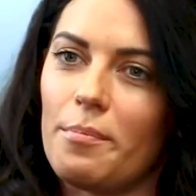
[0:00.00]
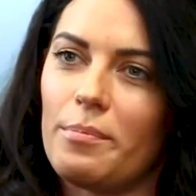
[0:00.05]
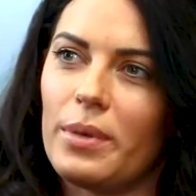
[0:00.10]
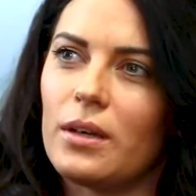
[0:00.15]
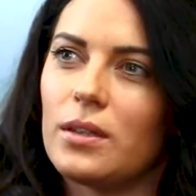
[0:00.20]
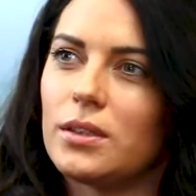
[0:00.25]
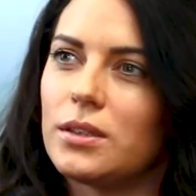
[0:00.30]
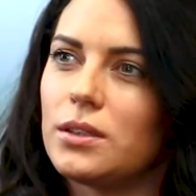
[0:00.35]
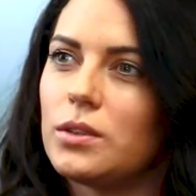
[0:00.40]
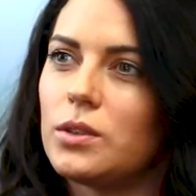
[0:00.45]

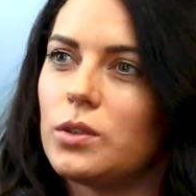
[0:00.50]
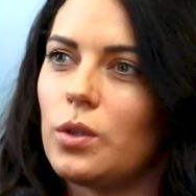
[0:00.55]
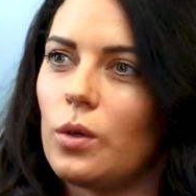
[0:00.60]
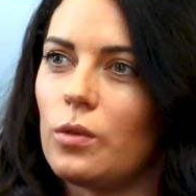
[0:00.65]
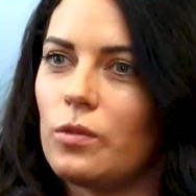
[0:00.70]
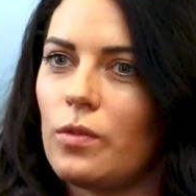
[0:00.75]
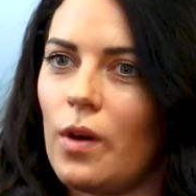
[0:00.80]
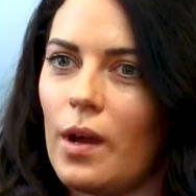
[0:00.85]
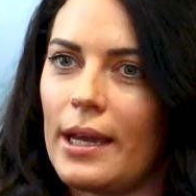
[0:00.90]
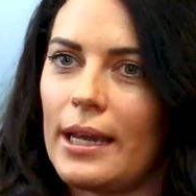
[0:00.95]
Because
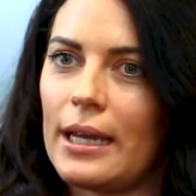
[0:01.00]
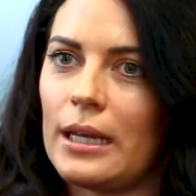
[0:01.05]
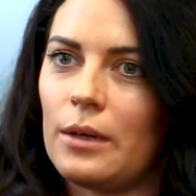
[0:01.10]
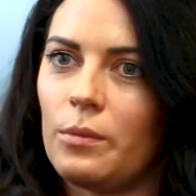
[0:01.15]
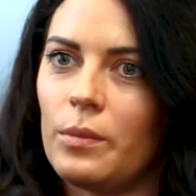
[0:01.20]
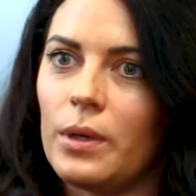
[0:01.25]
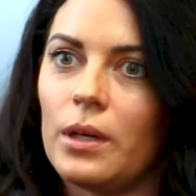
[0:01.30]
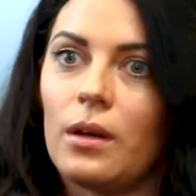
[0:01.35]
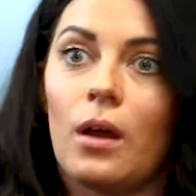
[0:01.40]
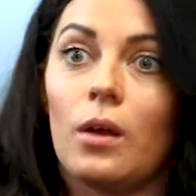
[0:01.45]

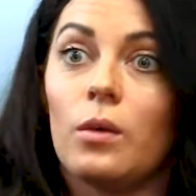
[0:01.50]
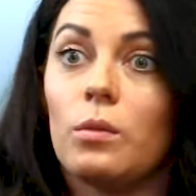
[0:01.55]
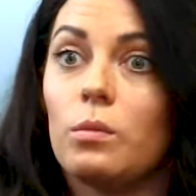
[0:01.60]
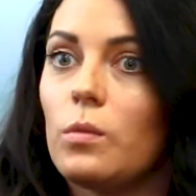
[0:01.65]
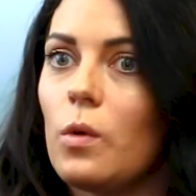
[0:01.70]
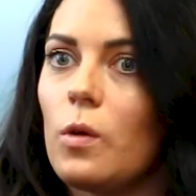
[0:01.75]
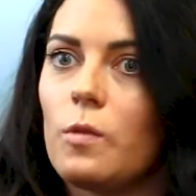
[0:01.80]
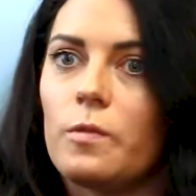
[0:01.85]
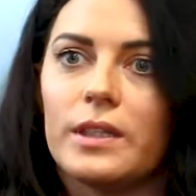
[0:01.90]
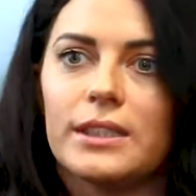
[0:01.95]
songwriting, we know
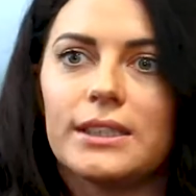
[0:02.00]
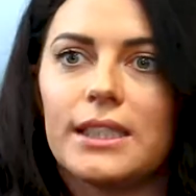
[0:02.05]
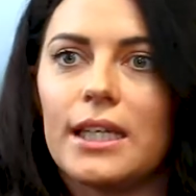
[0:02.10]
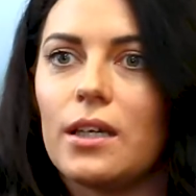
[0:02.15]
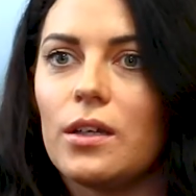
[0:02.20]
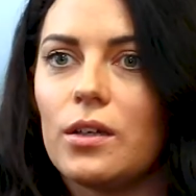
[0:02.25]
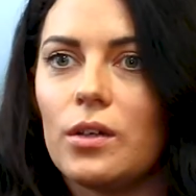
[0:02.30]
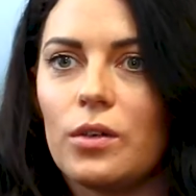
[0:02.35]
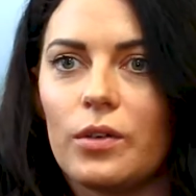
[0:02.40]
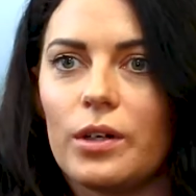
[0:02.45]

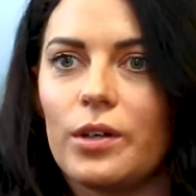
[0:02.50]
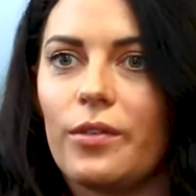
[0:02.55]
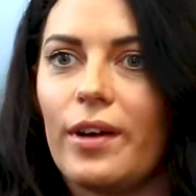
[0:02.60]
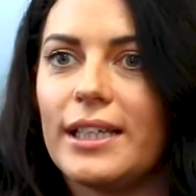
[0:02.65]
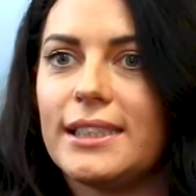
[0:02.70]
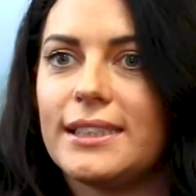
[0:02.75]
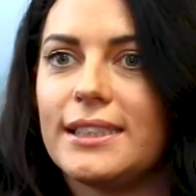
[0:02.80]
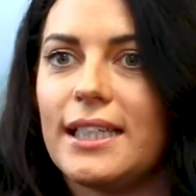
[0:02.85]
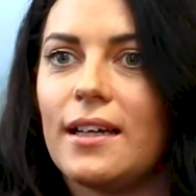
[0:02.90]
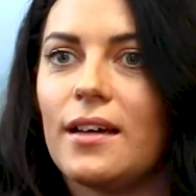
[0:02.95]
obviously you're a
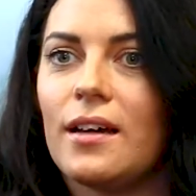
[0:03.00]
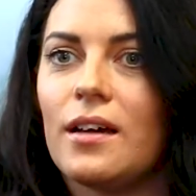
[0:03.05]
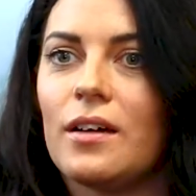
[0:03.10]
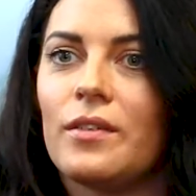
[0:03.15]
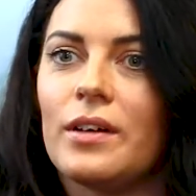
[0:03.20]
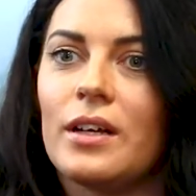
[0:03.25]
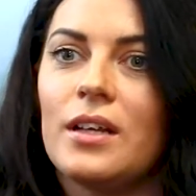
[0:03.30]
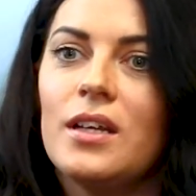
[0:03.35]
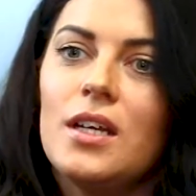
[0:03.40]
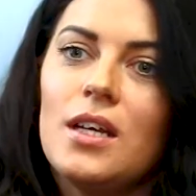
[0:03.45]
great singer
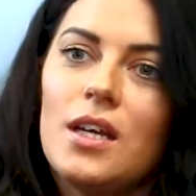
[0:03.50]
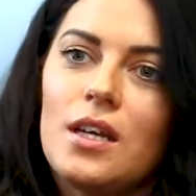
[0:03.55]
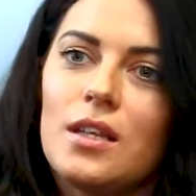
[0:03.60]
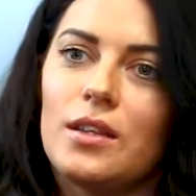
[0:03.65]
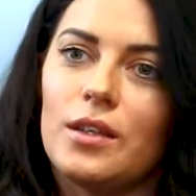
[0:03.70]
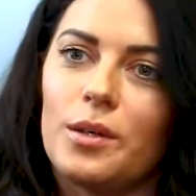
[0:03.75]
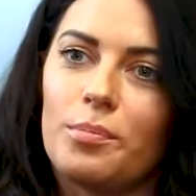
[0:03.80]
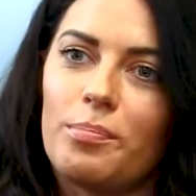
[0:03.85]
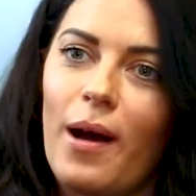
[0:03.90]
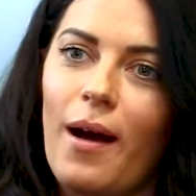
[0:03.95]
and
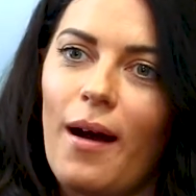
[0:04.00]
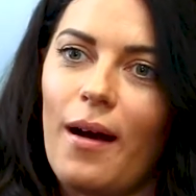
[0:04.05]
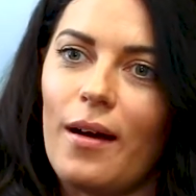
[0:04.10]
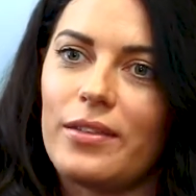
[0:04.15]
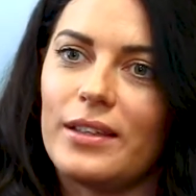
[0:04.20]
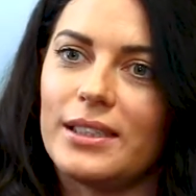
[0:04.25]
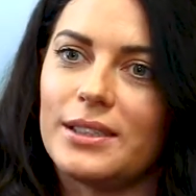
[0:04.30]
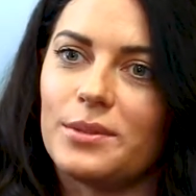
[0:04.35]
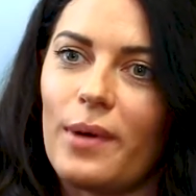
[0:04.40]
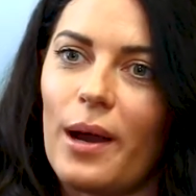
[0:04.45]
the
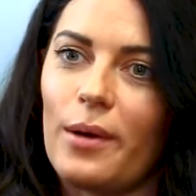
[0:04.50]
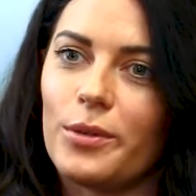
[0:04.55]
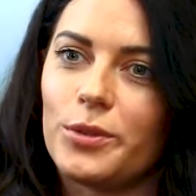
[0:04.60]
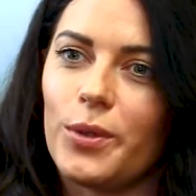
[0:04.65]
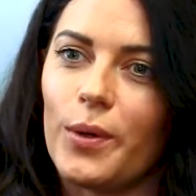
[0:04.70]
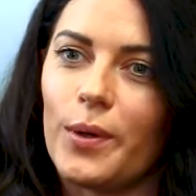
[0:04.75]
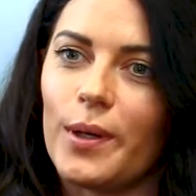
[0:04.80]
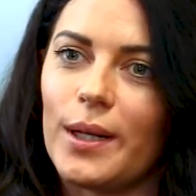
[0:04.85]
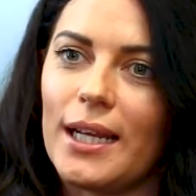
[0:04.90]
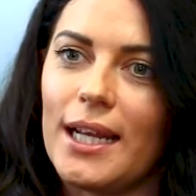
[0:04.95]
path is well
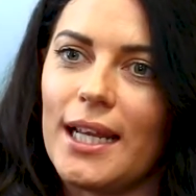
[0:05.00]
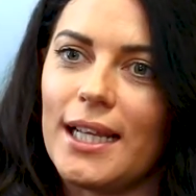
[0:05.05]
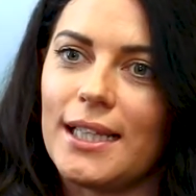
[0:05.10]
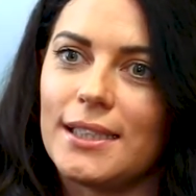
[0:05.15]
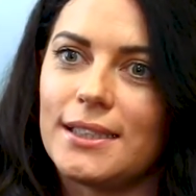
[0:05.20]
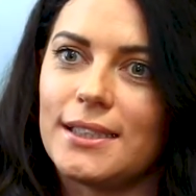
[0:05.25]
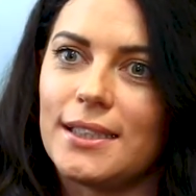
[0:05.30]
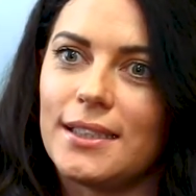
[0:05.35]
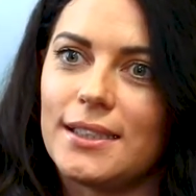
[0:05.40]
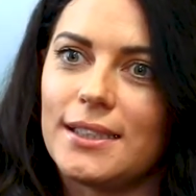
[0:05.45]
trodden
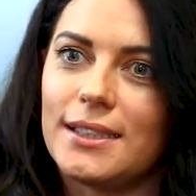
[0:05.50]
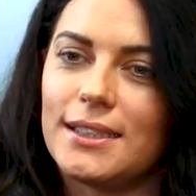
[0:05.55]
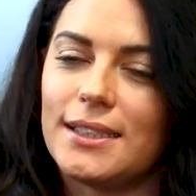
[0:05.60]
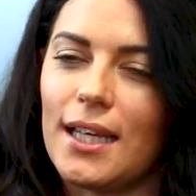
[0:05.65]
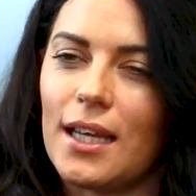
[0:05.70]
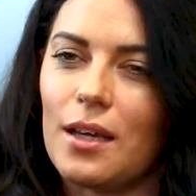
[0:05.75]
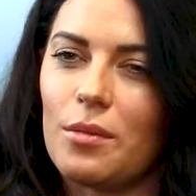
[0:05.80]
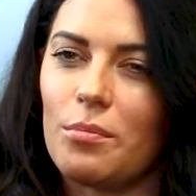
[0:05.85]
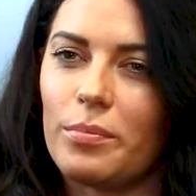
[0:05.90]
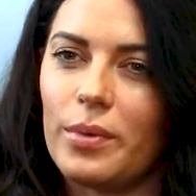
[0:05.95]
into
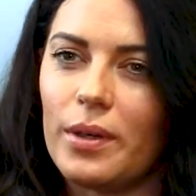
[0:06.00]
singing,